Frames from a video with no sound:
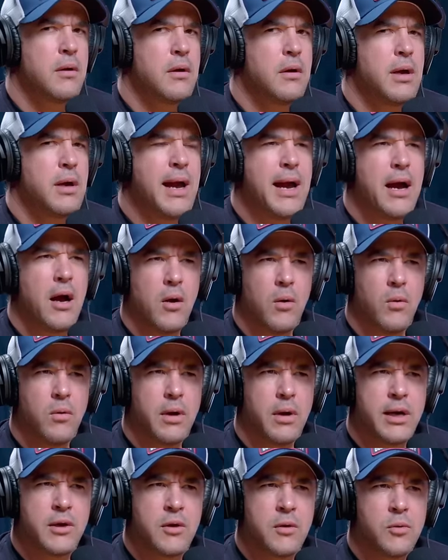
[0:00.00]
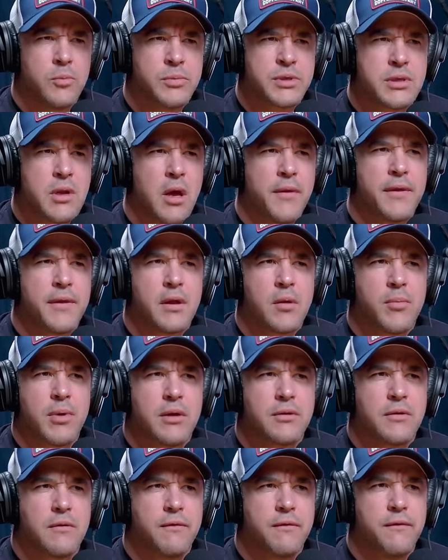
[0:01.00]
How? I know almost nothing
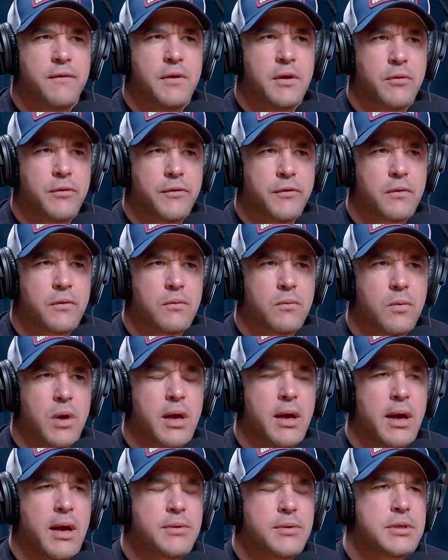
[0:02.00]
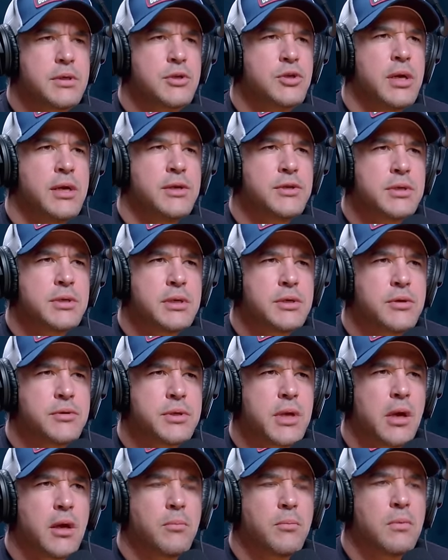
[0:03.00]
about the field. How has it changed in your
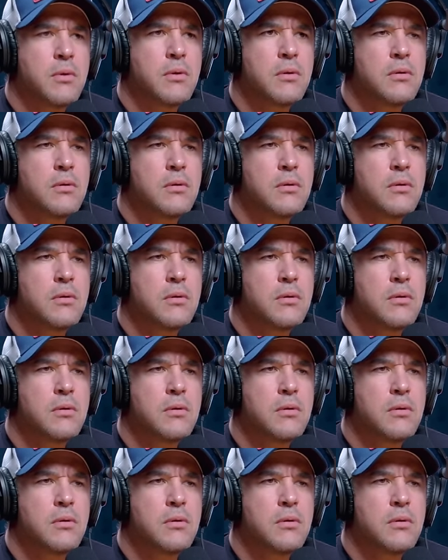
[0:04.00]
time?